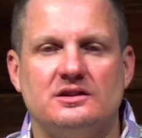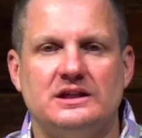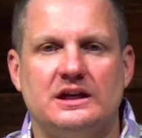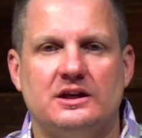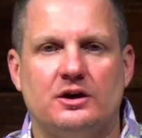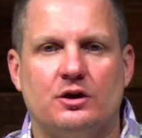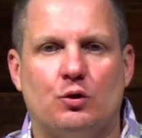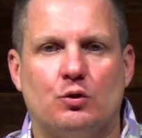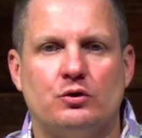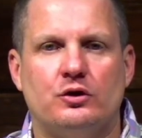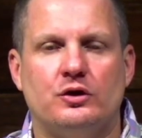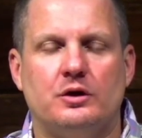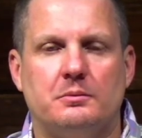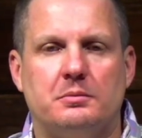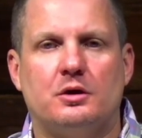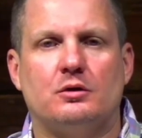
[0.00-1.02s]
and in order. In the
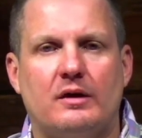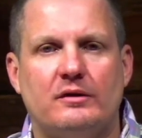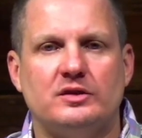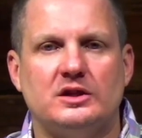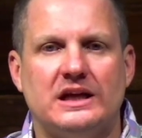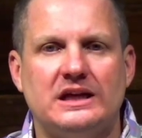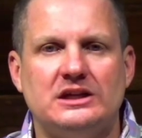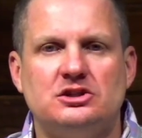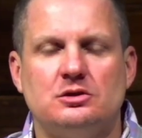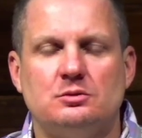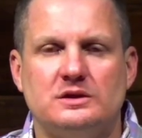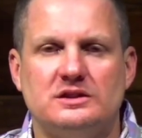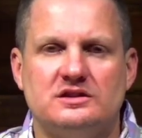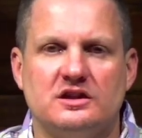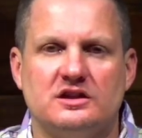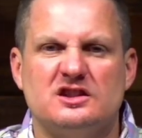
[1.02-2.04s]
book of Revelation, we
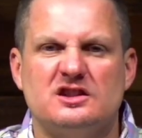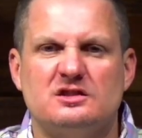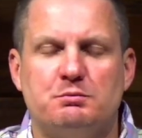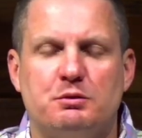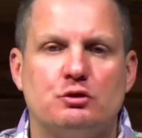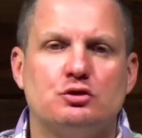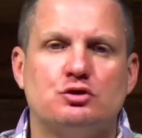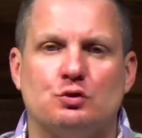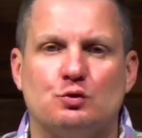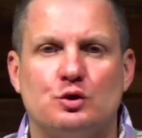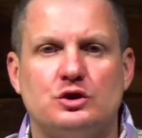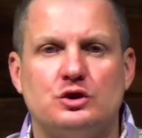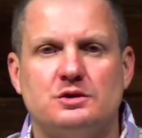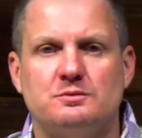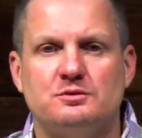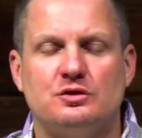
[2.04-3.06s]
see a spiritual
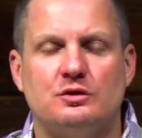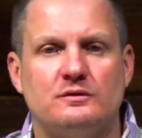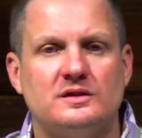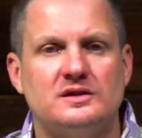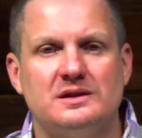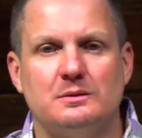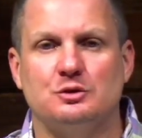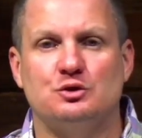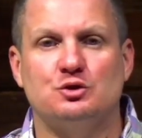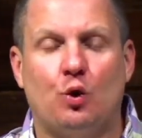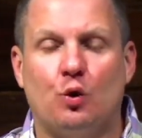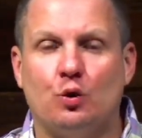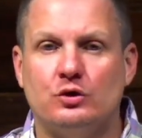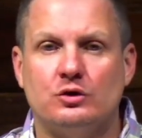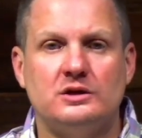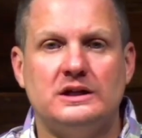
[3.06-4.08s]
worship service that was
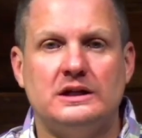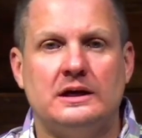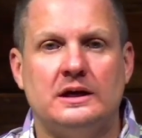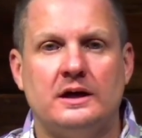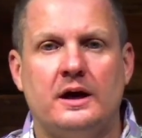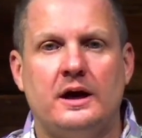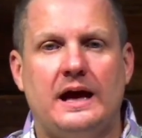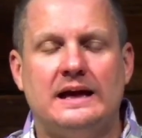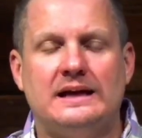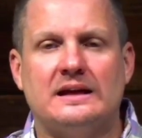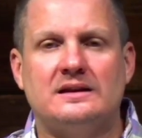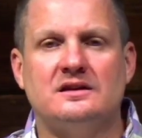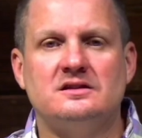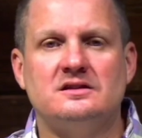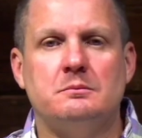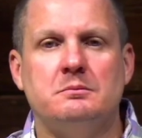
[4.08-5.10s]
orderly. And that
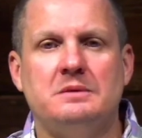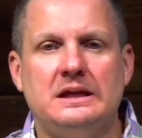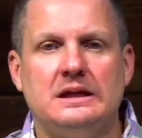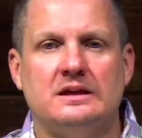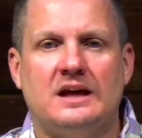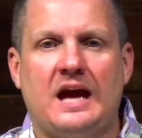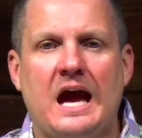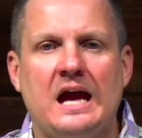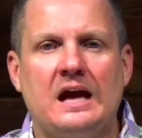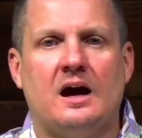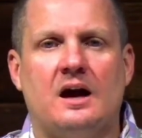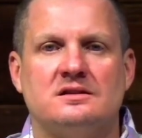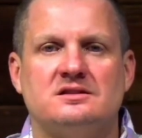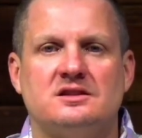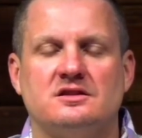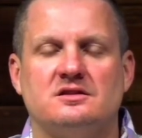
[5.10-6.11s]
doesn't mean,
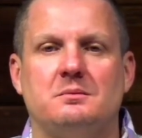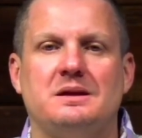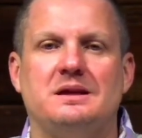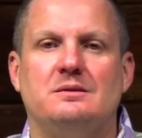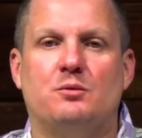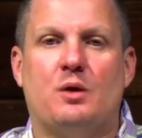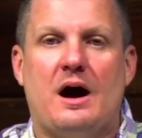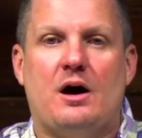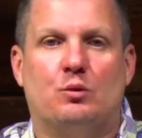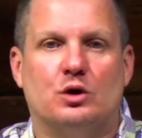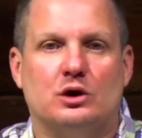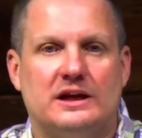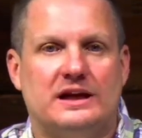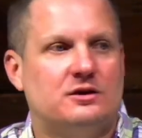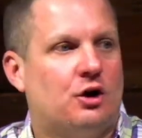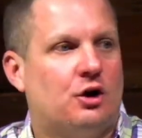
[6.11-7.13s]
chaos doesn't mean, wow, we're
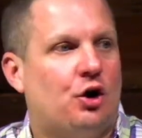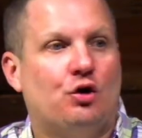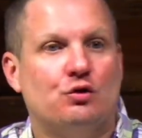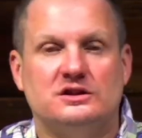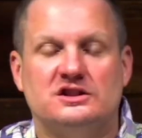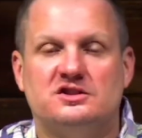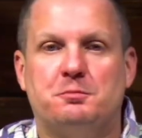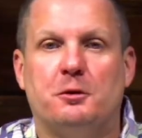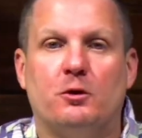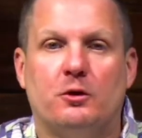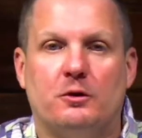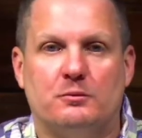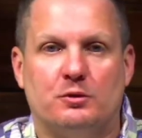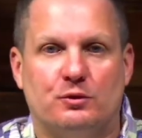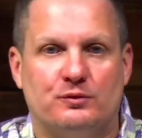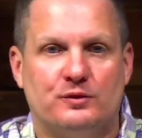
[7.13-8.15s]
letting the Holy Spirit
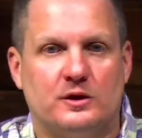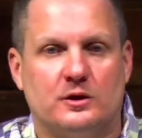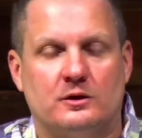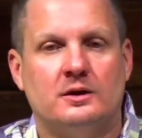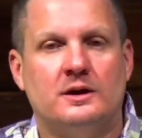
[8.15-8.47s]
move here.